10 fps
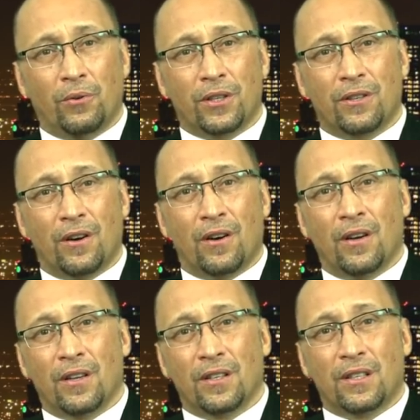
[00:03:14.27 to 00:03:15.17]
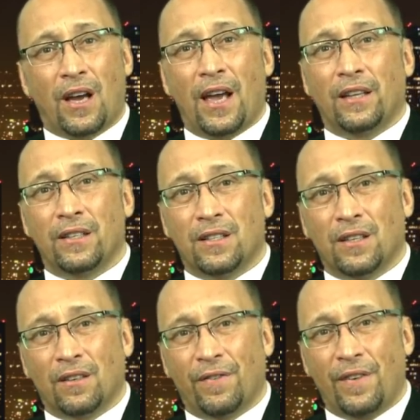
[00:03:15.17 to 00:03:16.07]
was there silence
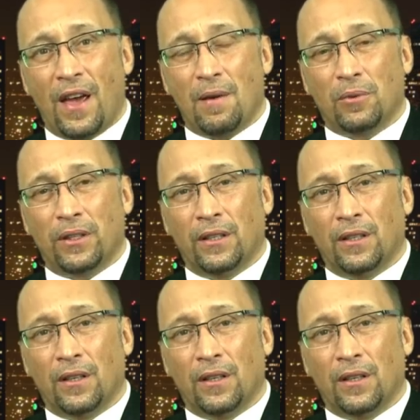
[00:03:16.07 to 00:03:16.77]
in the family,